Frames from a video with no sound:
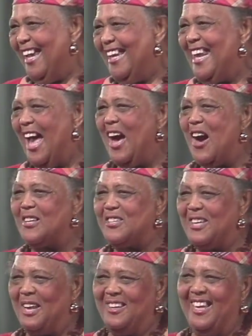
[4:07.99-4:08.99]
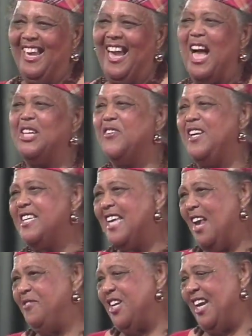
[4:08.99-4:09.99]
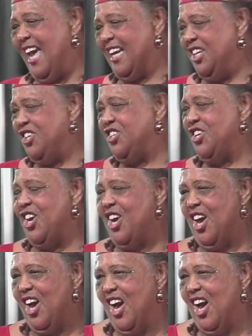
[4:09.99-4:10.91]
lox, all to the side, you like it, sure.